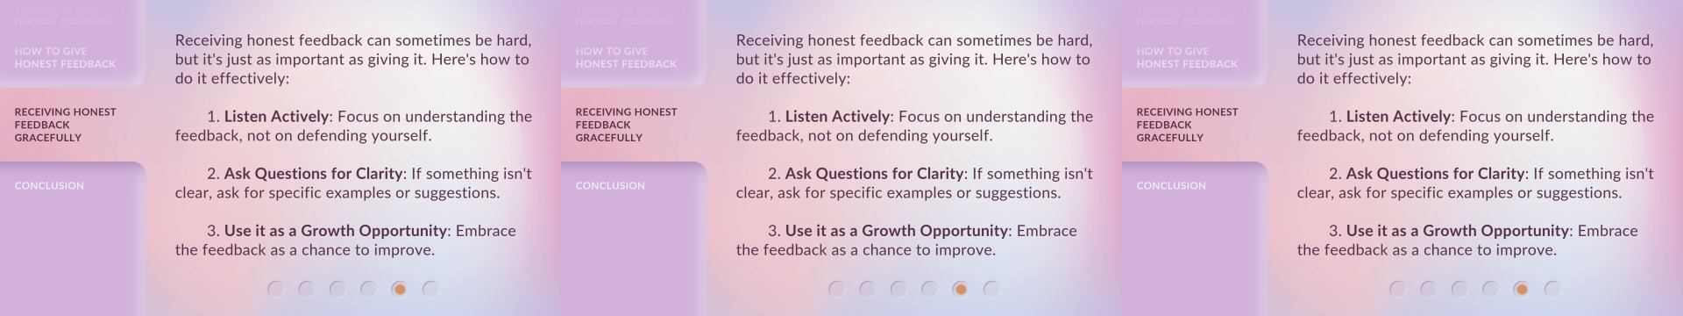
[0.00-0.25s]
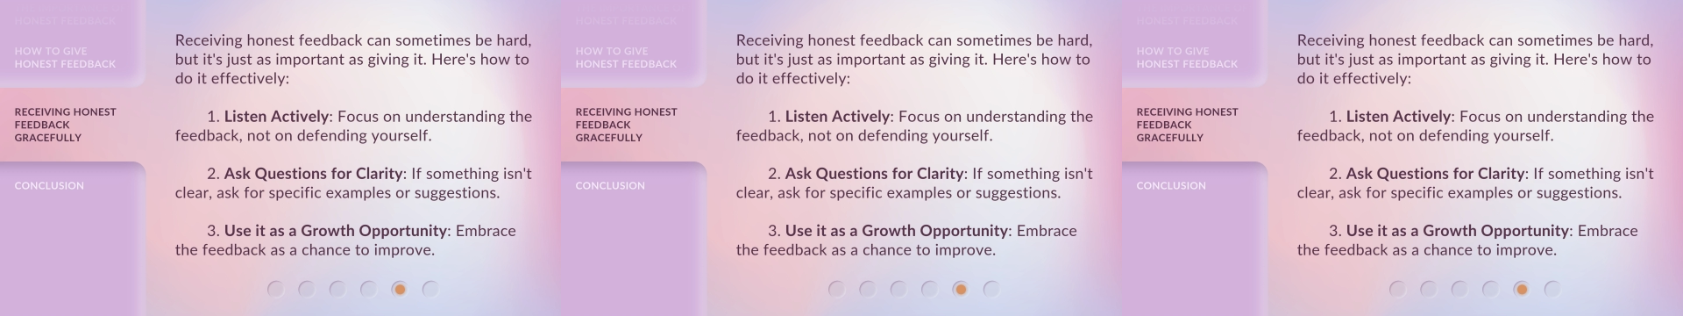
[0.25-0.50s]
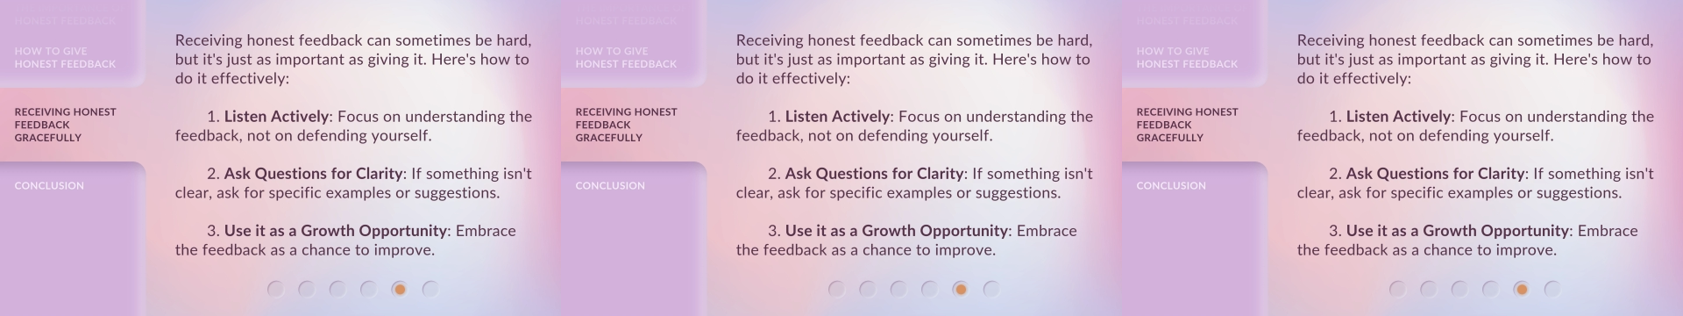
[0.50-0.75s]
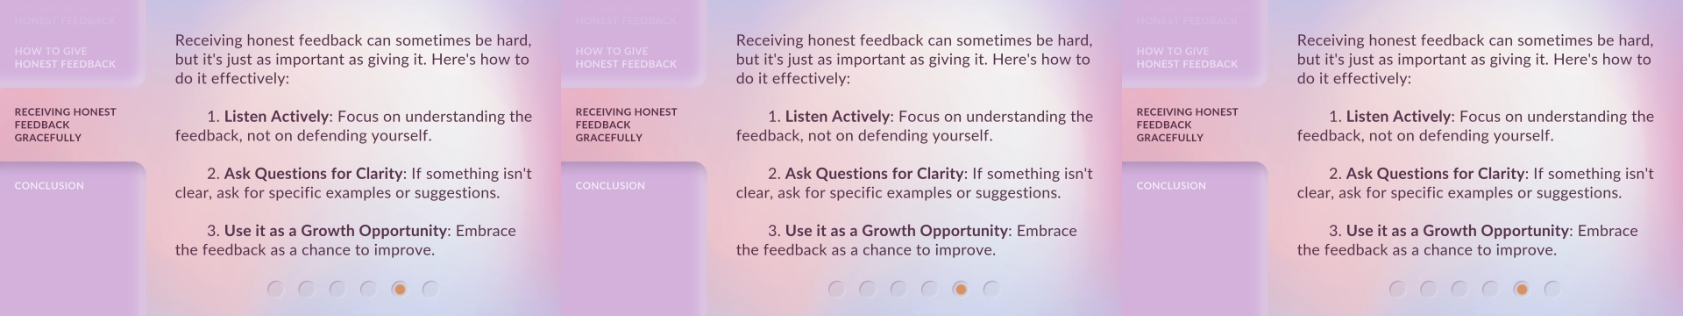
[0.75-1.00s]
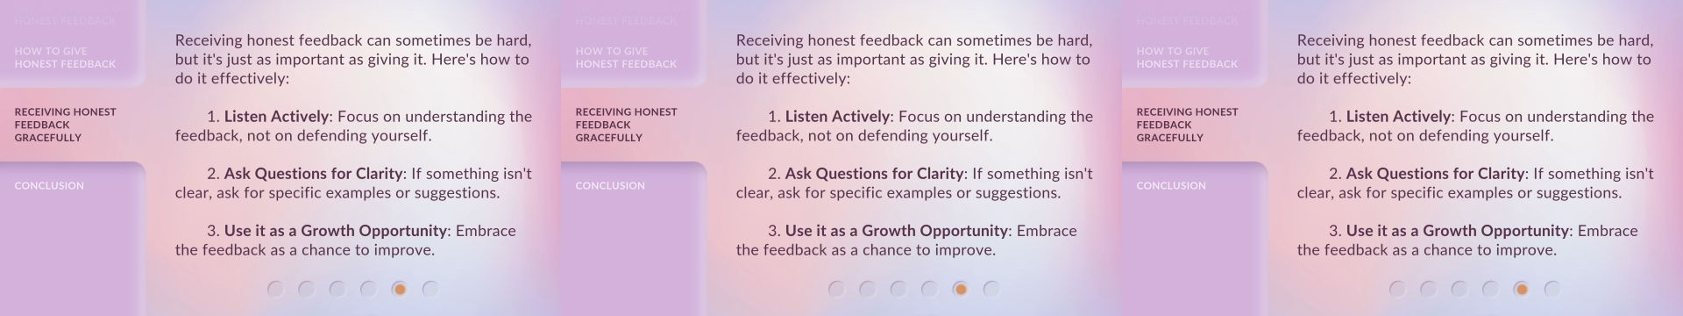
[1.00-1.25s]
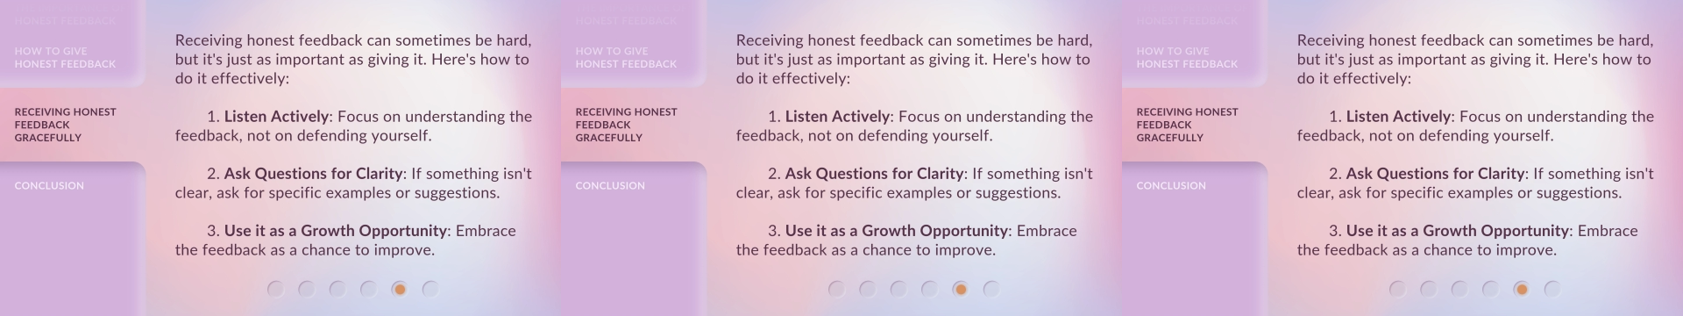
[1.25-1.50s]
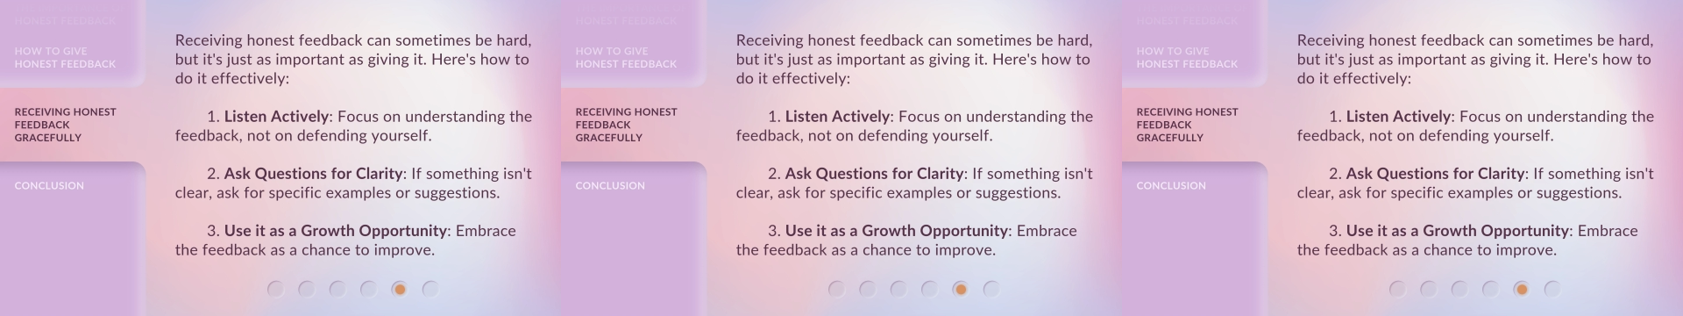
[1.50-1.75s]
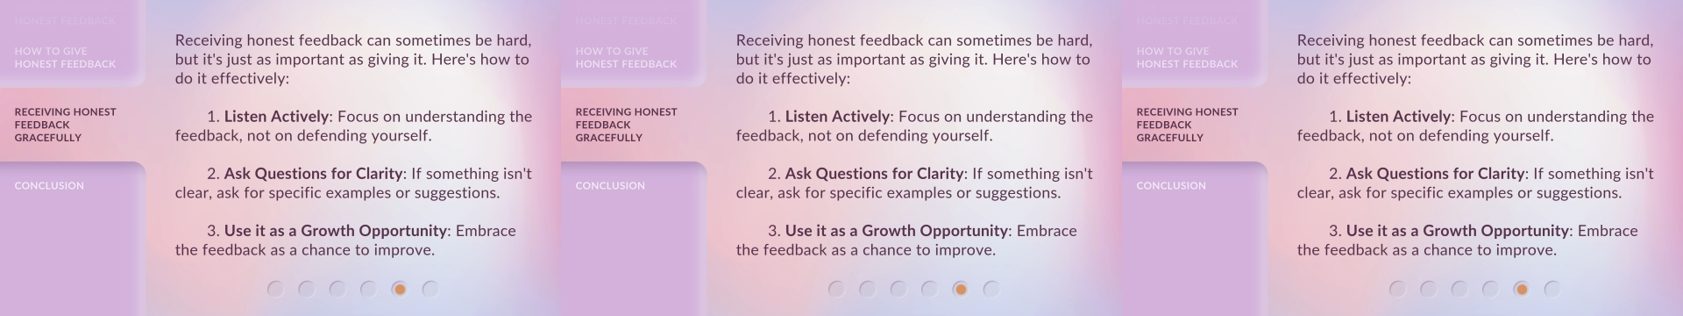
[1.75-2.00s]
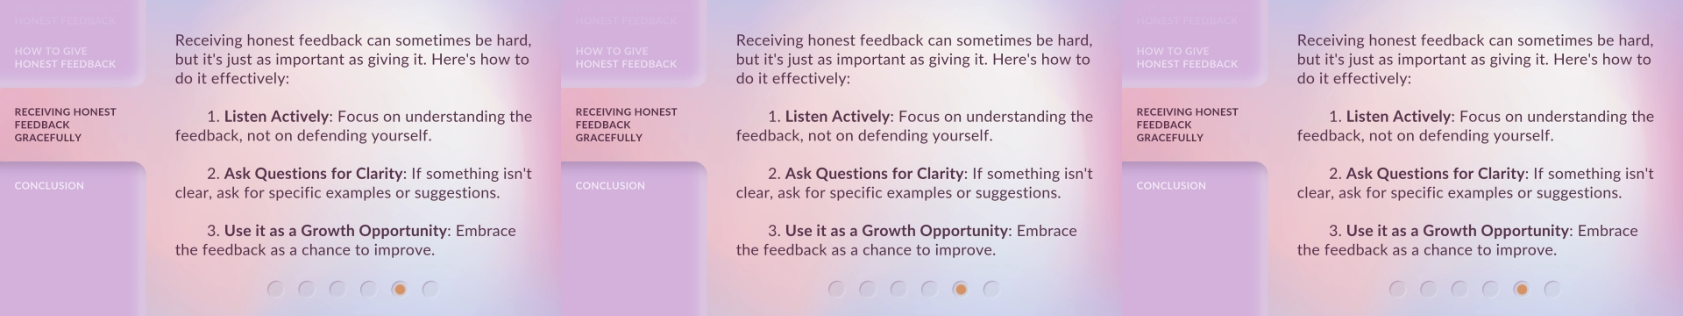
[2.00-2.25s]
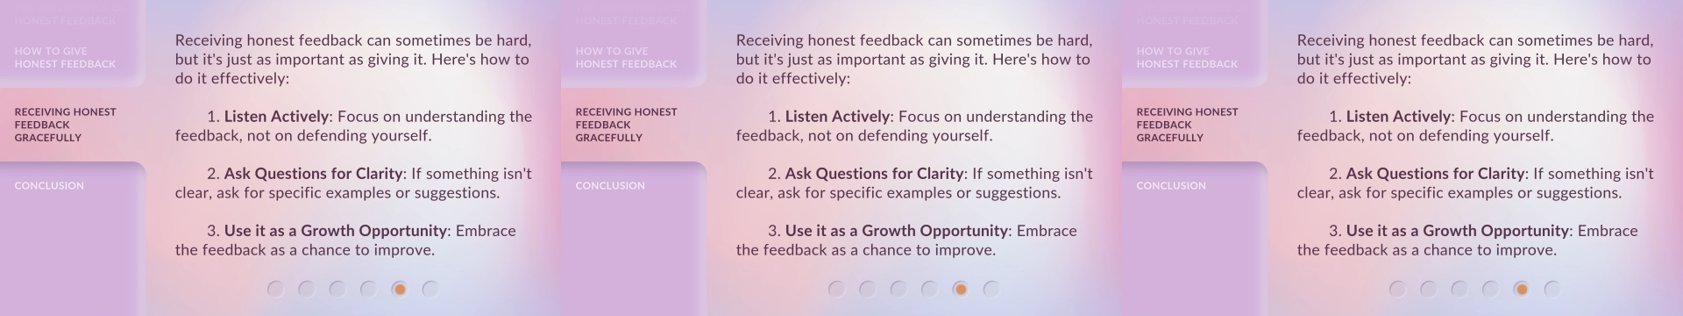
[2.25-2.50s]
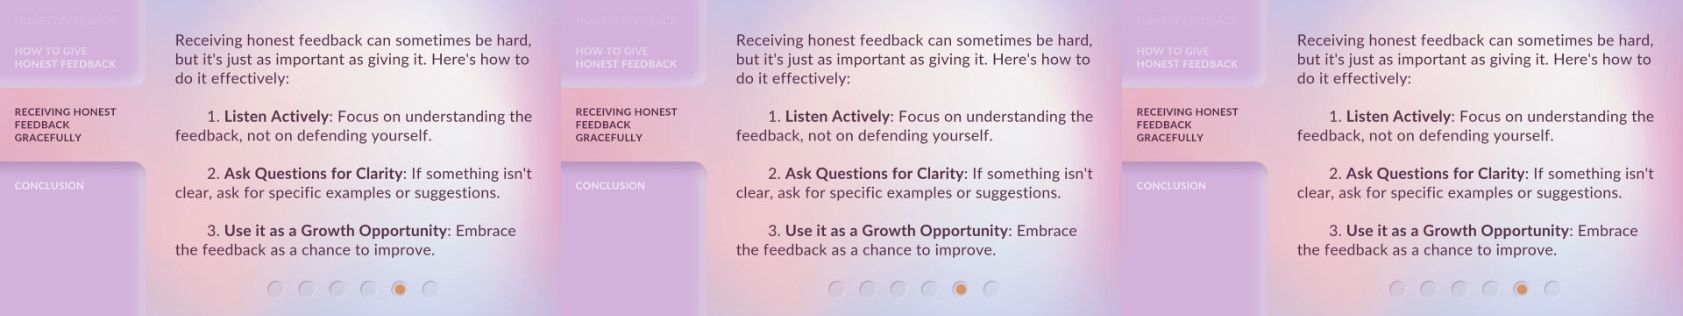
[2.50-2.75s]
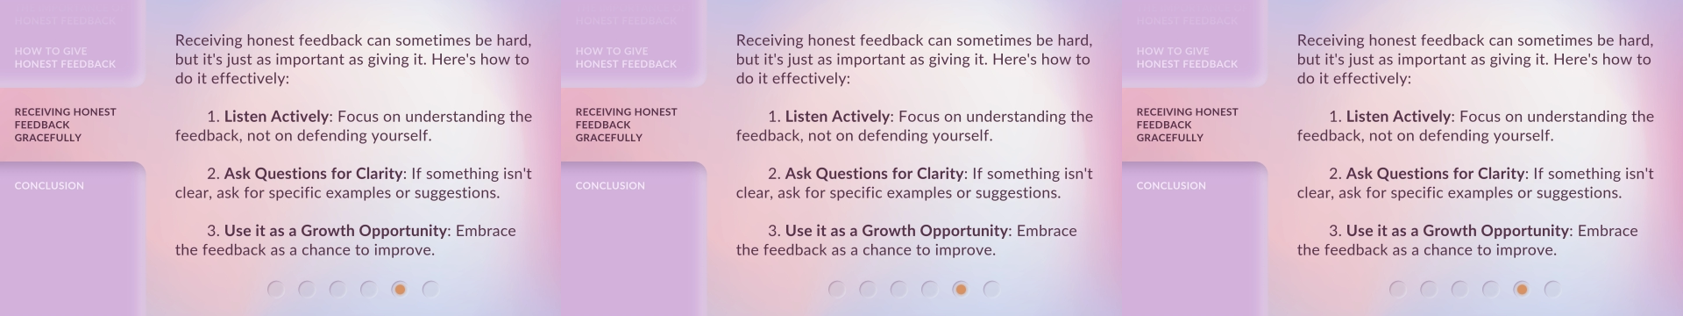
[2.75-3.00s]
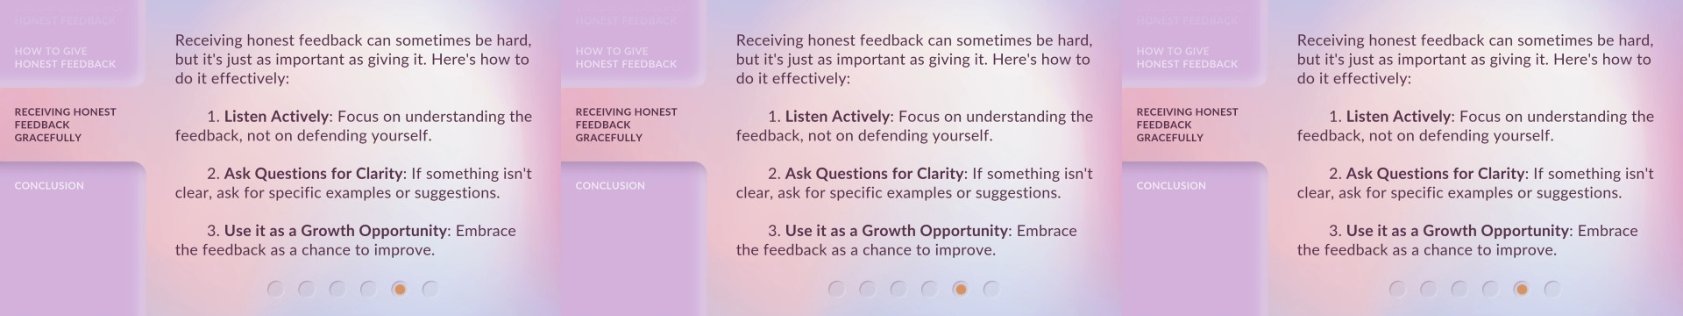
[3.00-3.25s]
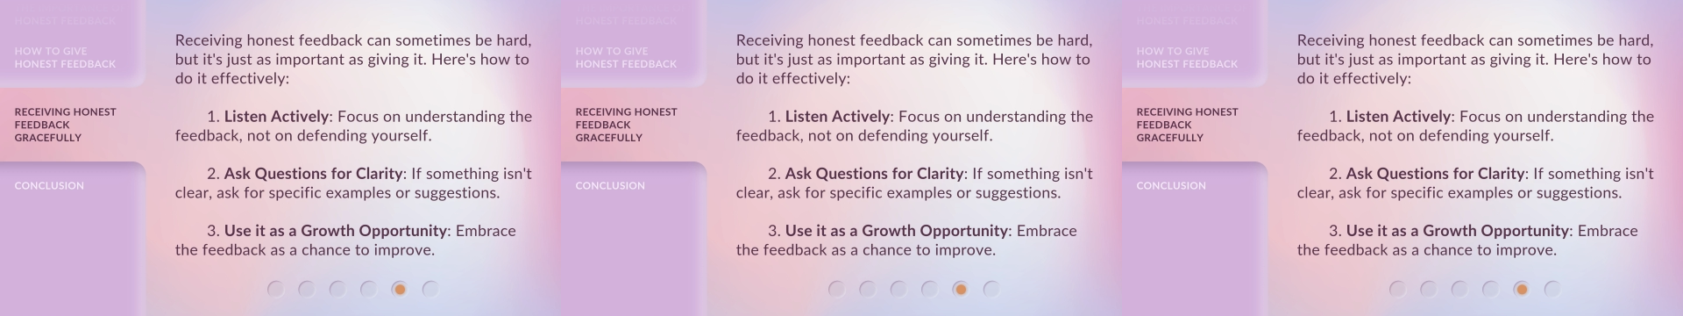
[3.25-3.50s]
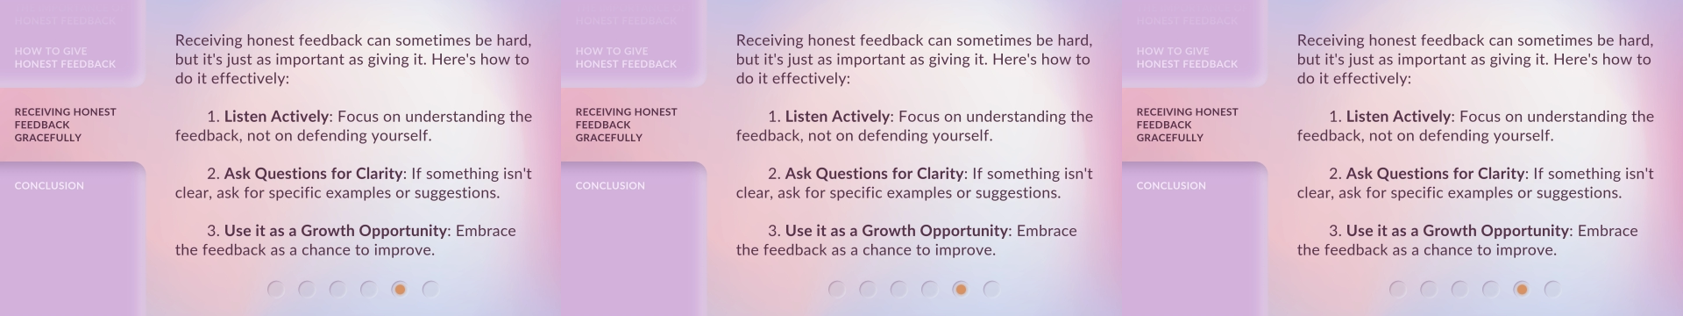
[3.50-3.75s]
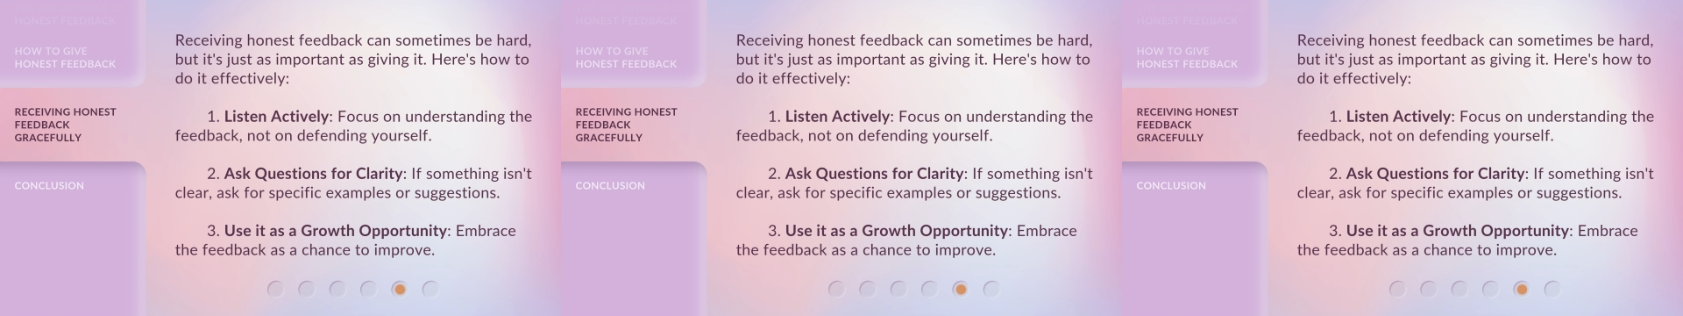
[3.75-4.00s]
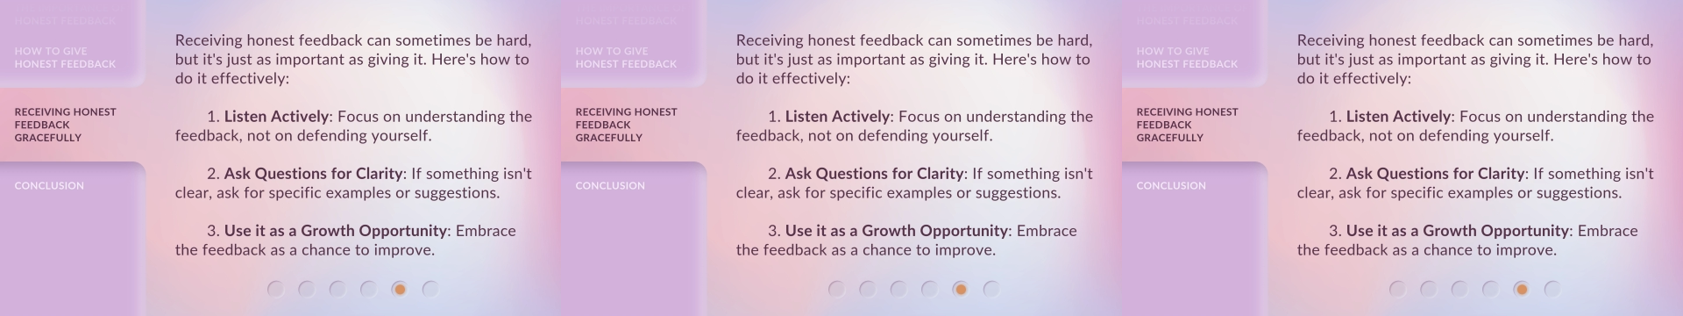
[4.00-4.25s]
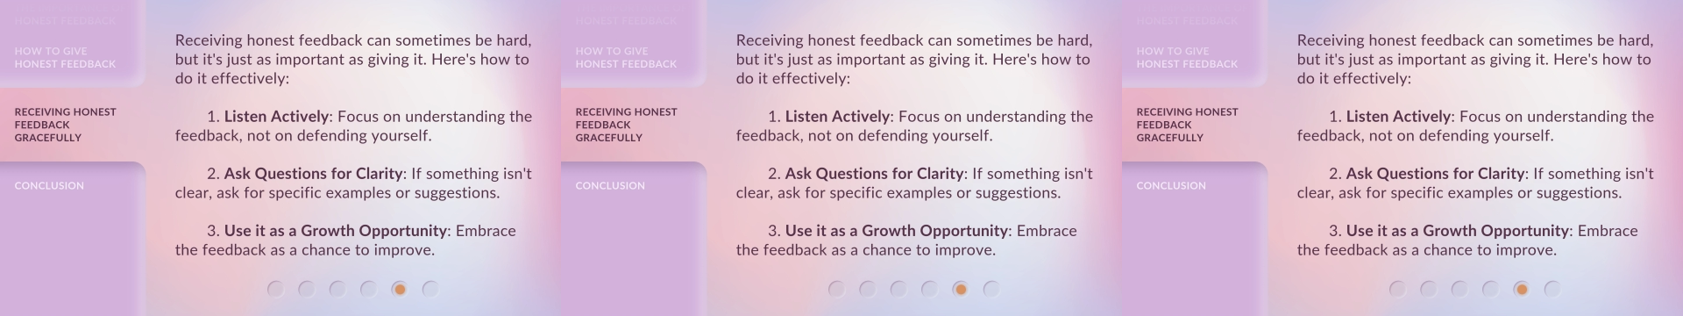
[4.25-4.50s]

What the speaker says: [unreadable: no face in view]